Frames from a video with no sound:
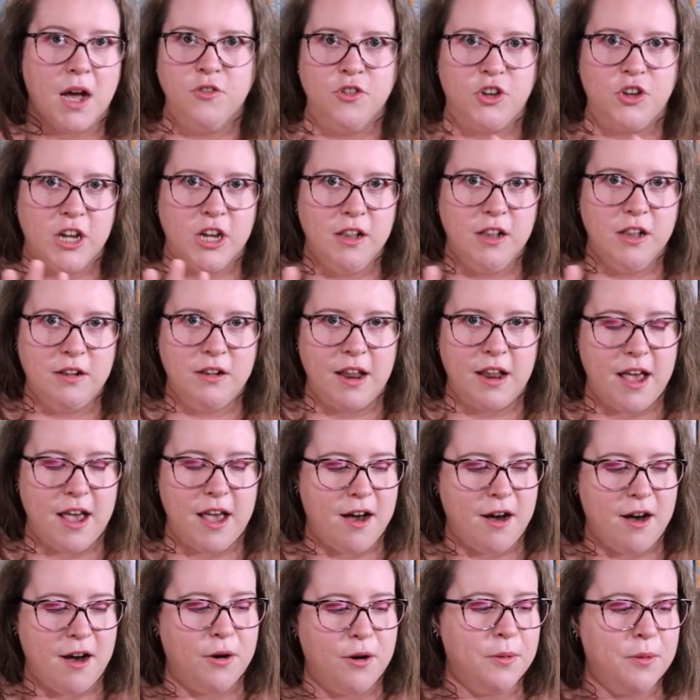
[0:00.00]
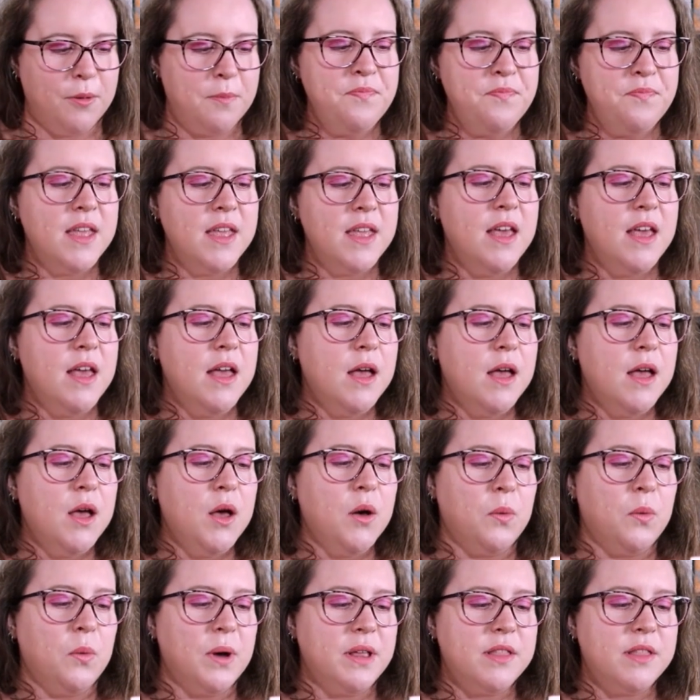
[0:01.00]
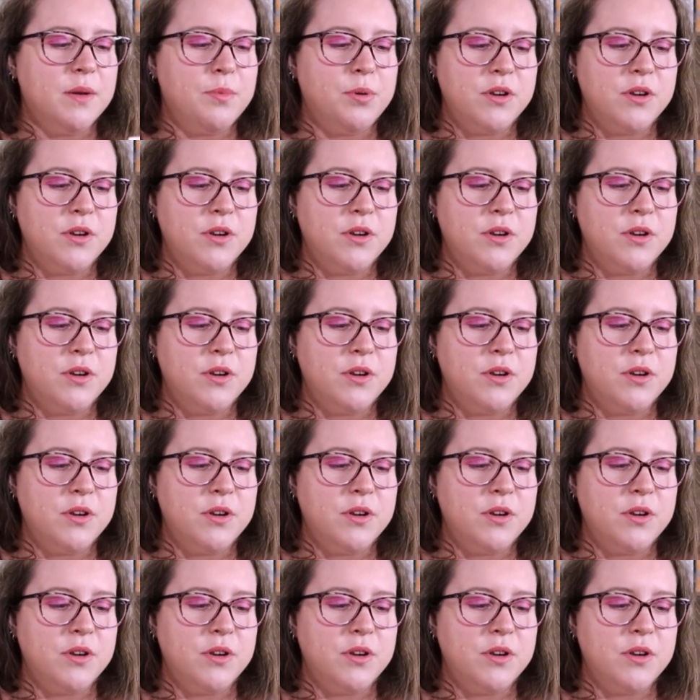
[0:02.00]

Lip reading: Until now. When the